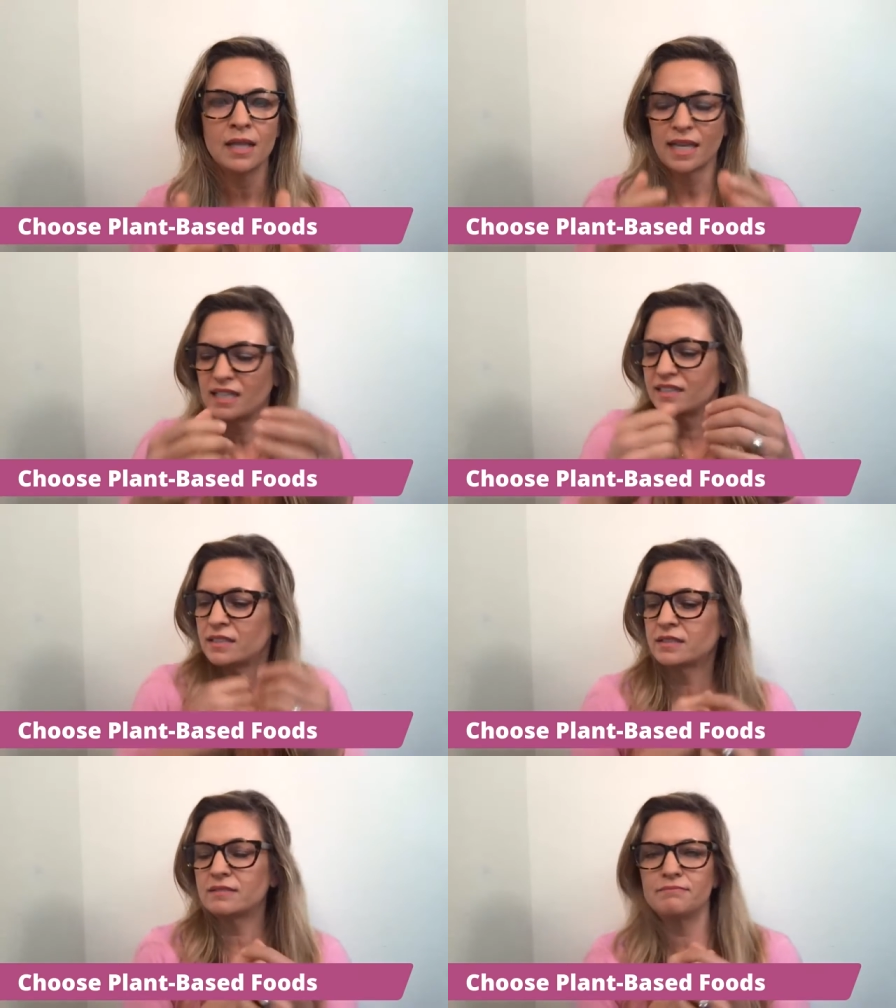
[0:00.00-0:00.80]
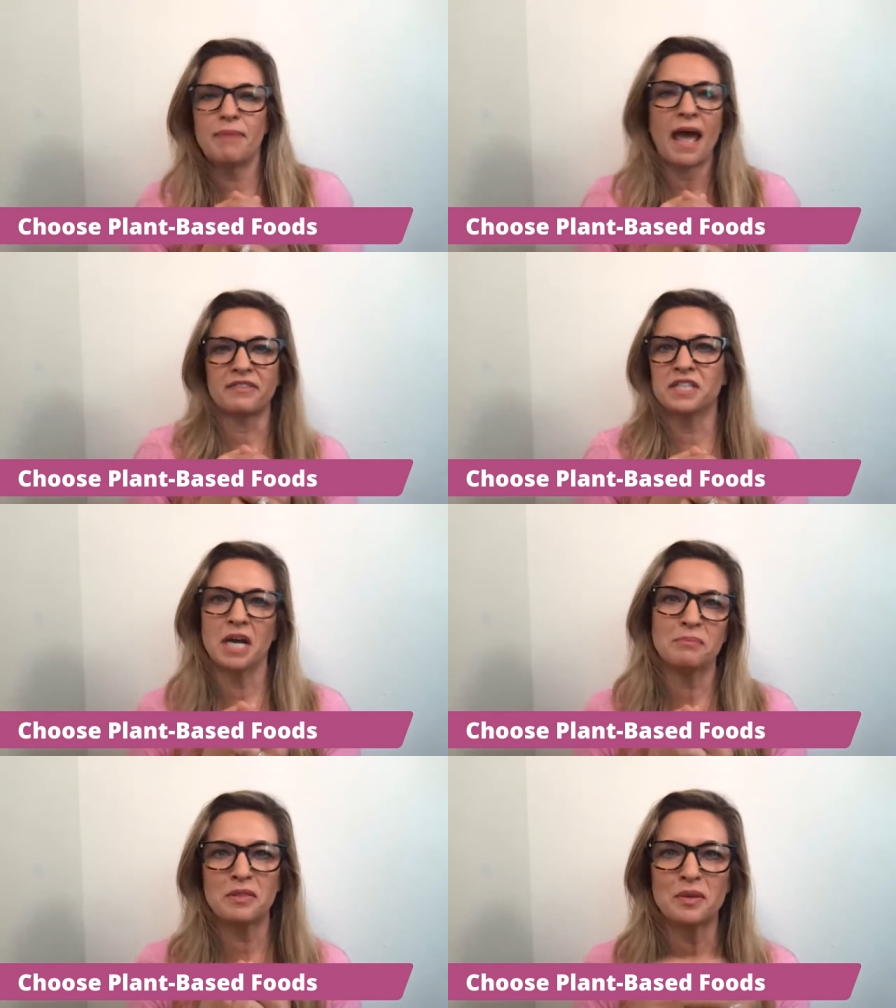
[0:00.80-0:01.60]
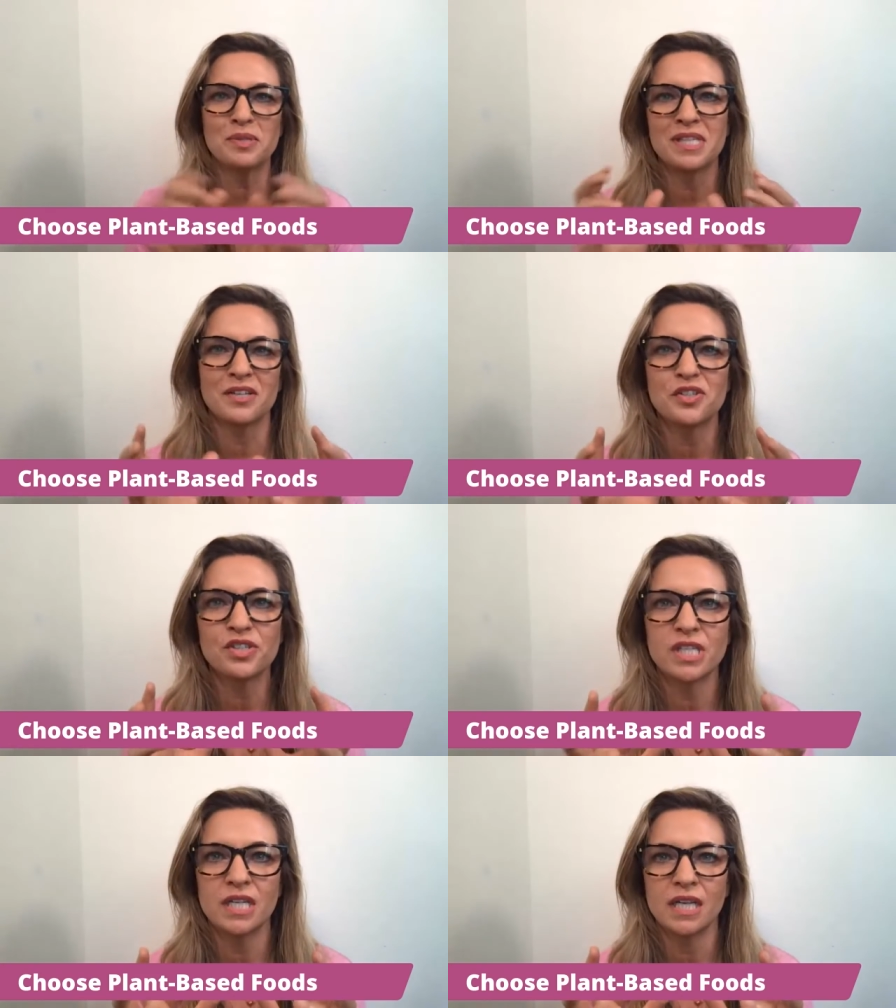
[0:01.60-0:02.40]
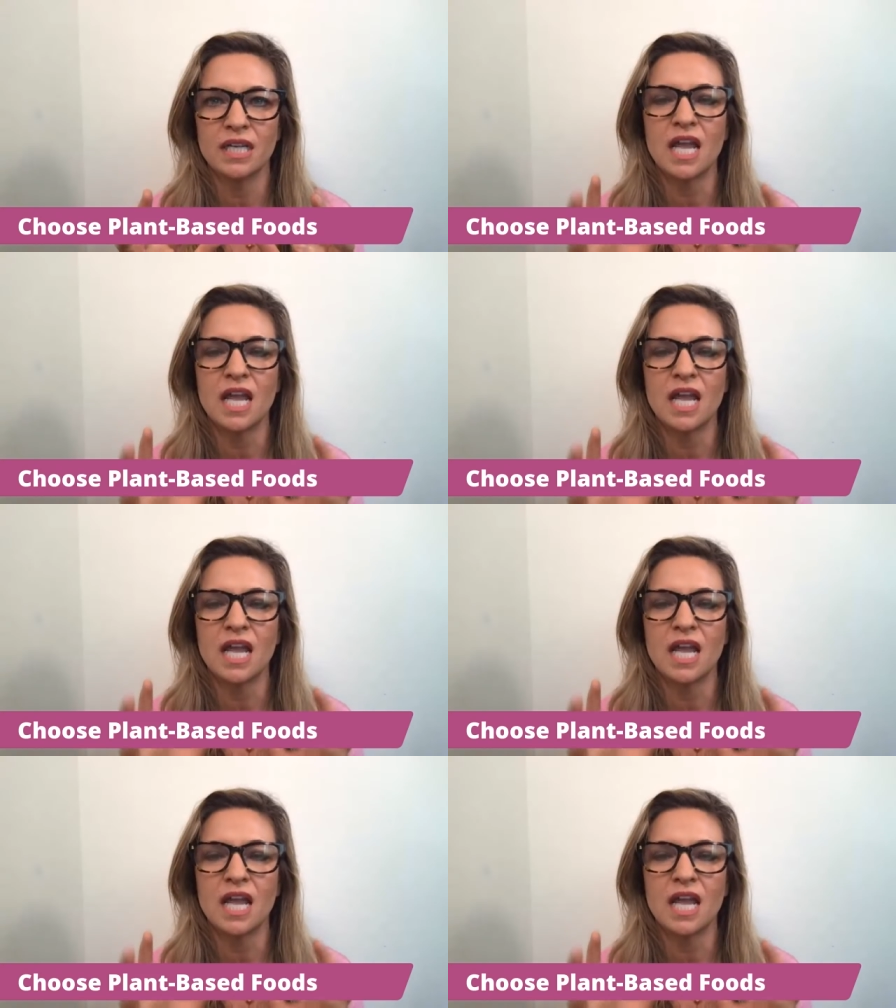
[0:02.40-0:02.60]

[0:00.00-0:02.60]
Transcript: like a little bathtub that those cells are sitting in.